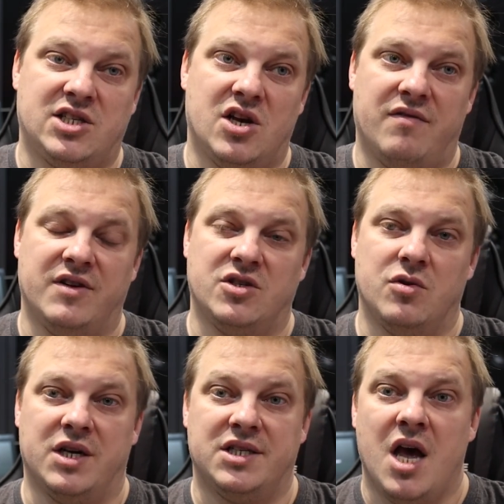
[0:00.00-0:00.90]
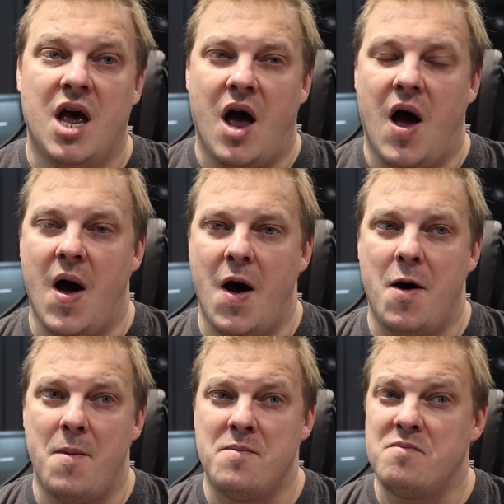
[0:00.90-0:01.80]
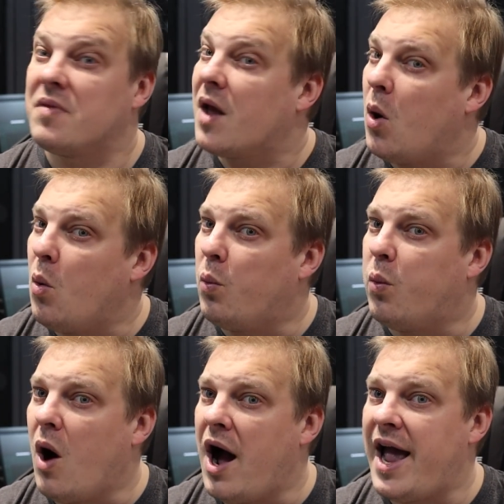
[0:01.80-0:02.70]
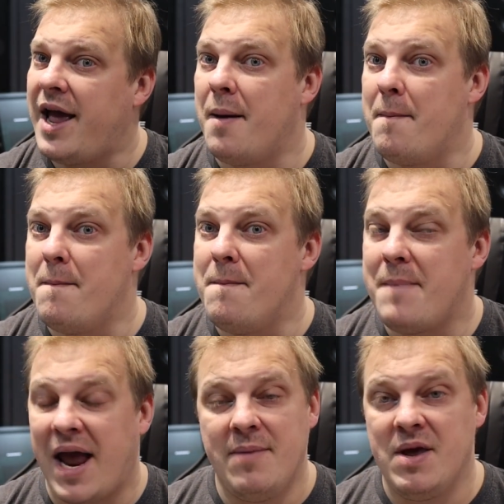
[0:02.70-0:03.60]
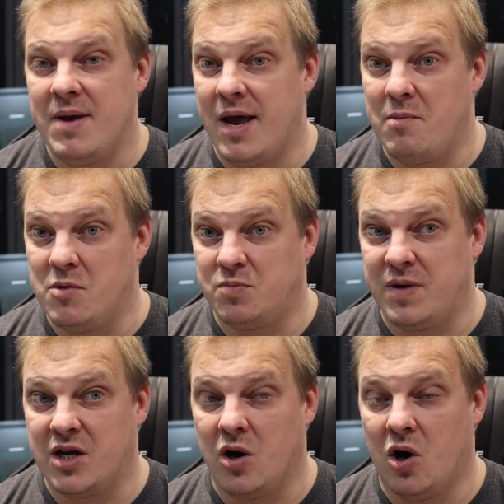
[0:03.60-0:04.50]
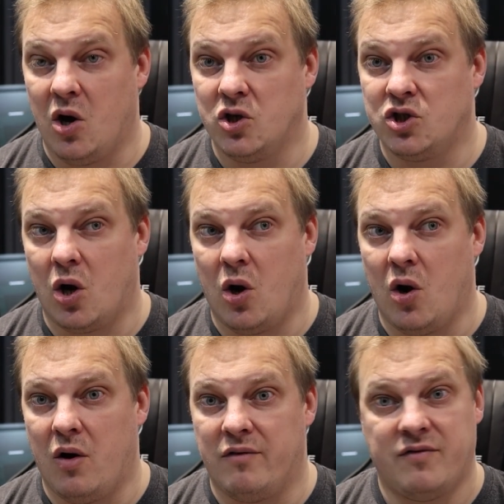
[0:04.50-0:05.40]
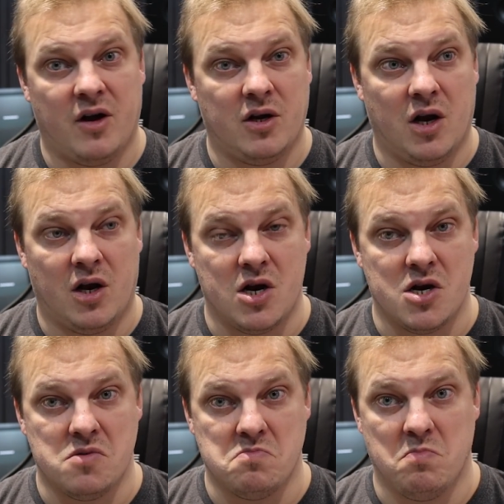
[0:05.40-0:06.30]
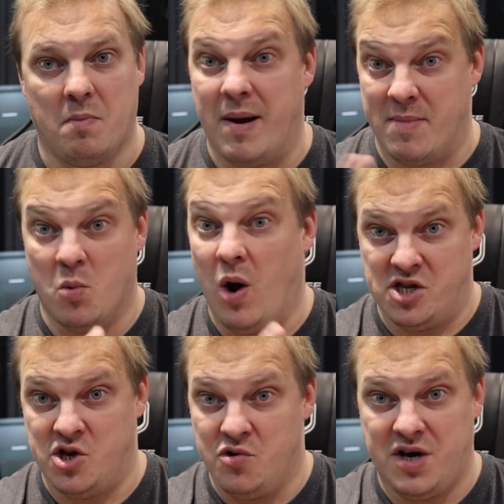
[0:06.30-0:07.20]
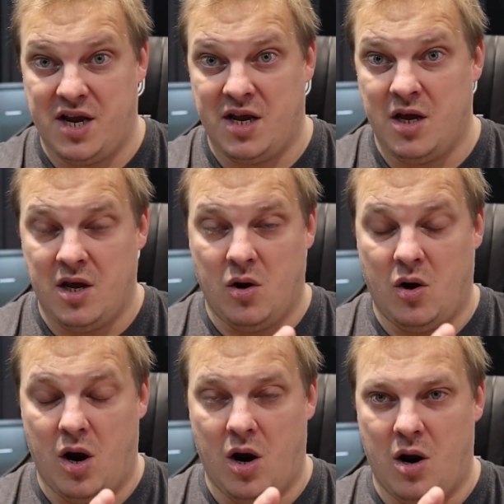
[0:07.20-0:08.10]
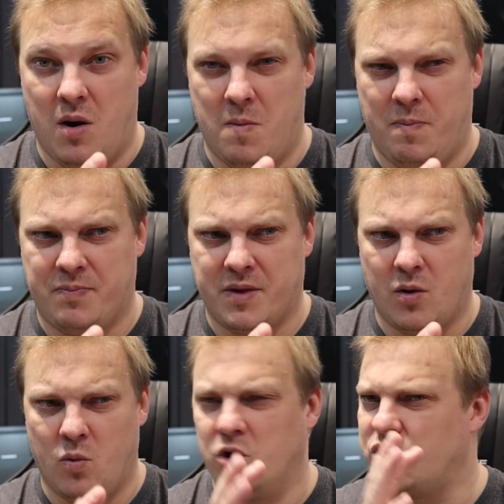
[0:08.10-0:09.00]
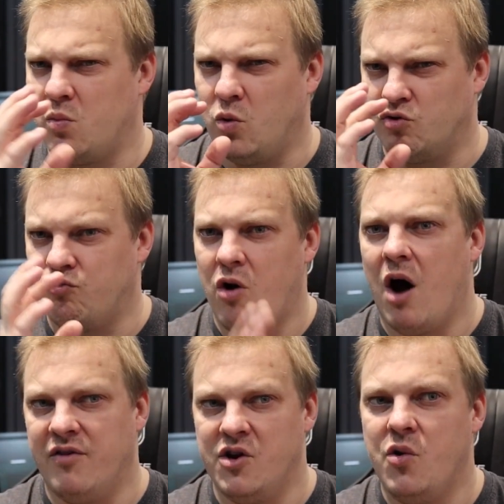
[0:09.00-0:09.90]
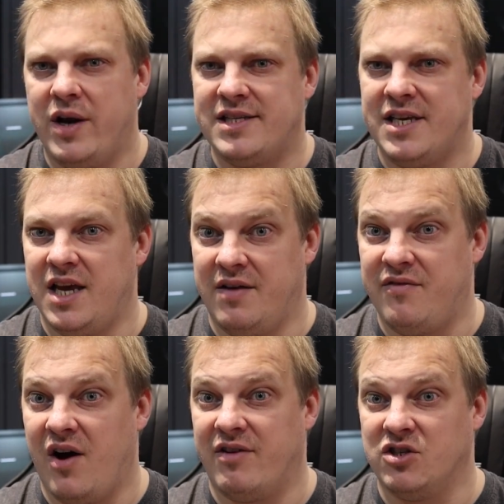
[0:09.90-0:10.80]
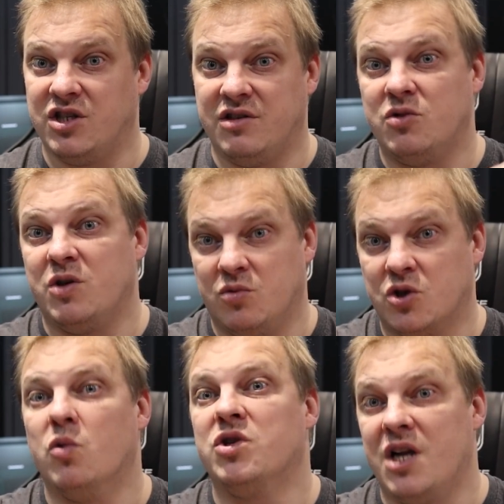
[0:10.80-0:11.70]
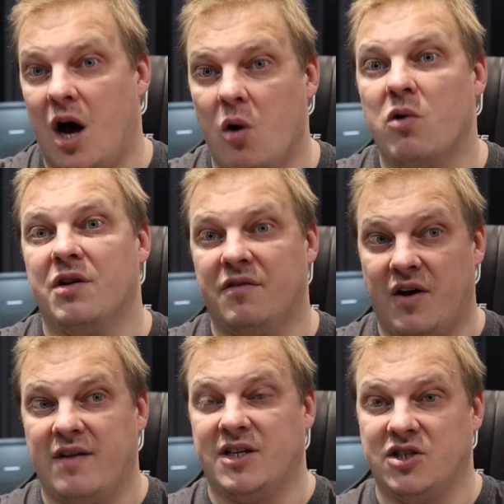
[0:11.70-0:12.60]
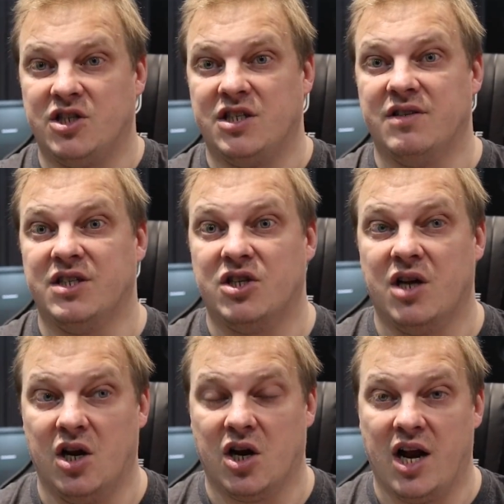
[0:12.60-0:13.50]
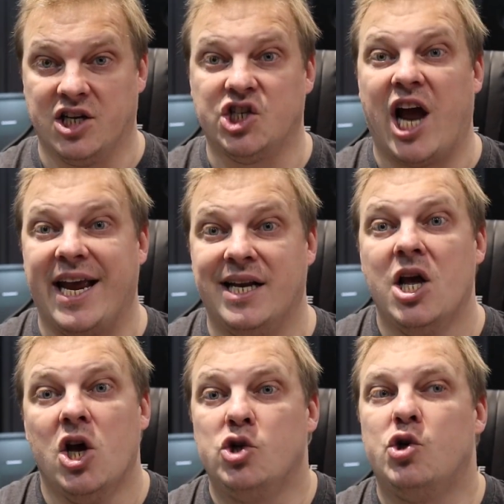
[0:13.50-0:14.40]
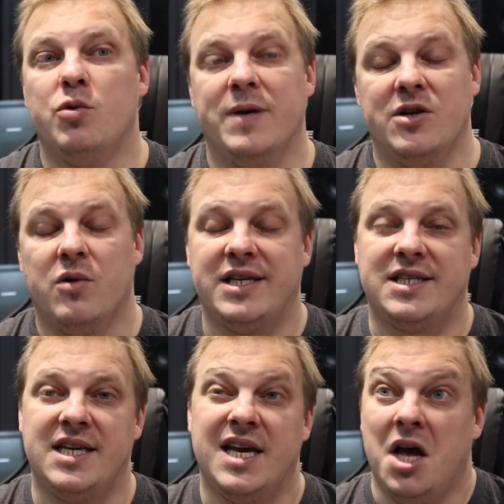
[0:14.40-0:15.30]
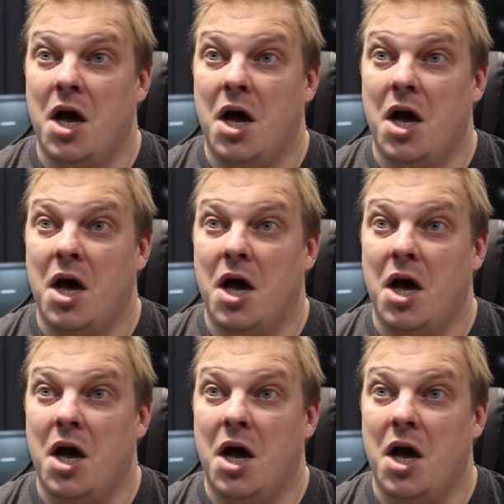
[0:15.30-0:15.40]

surface noise. Why? Maybe it was because of maybe one unit was rather noisy in 500 series, which was causing the whole of the 500 series kind of chain to be noisy.